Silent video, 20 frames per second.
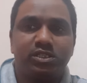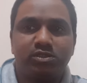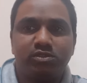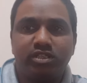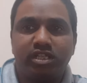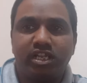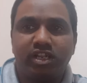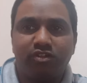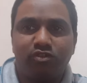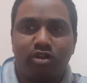to
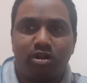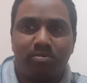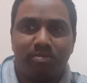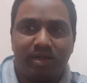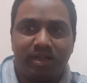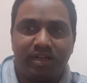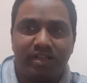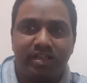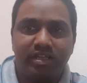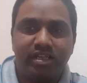their
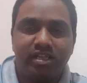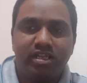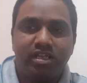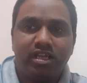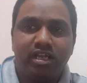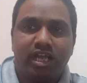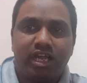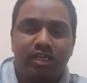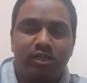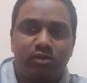environment.
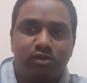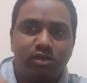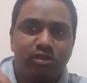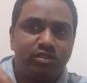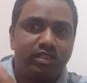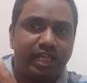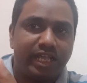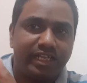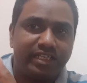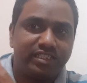I told you
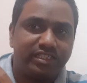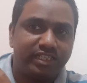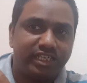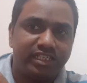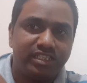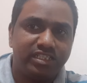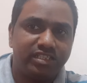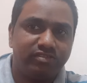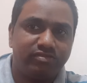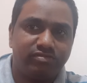the
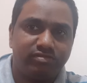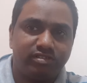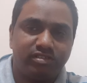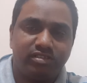exchange of